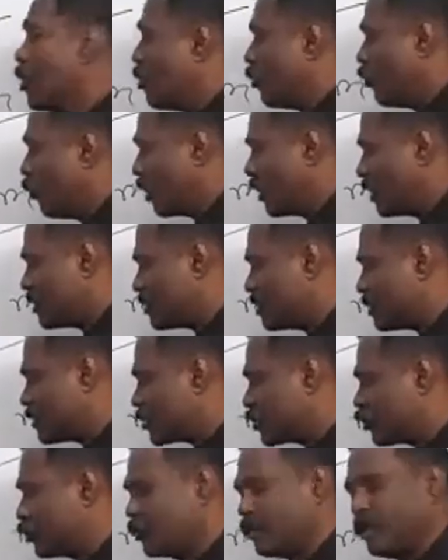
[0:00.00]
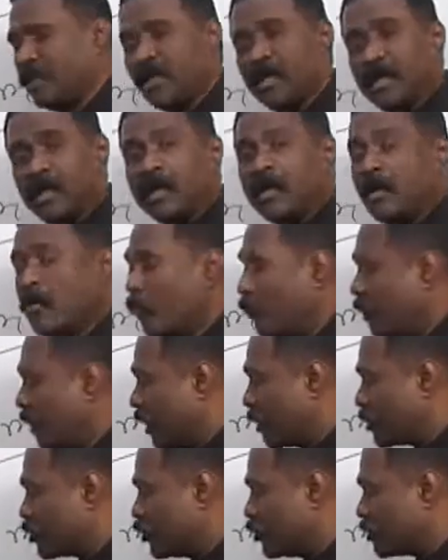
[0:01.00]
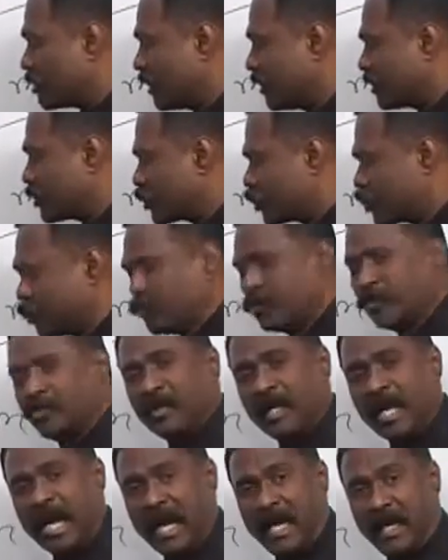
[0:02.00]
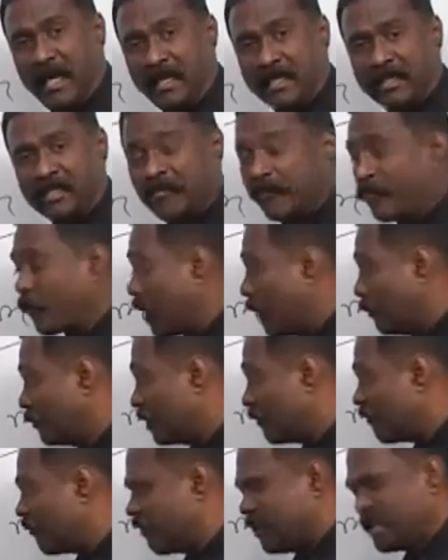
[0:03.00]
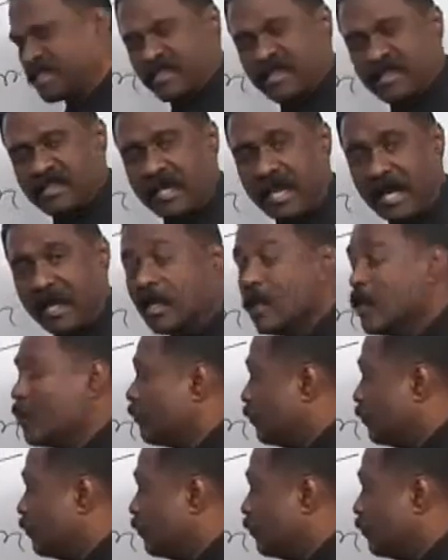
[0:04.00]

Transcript: What is this 2 here? We are choosing two lines from the first set.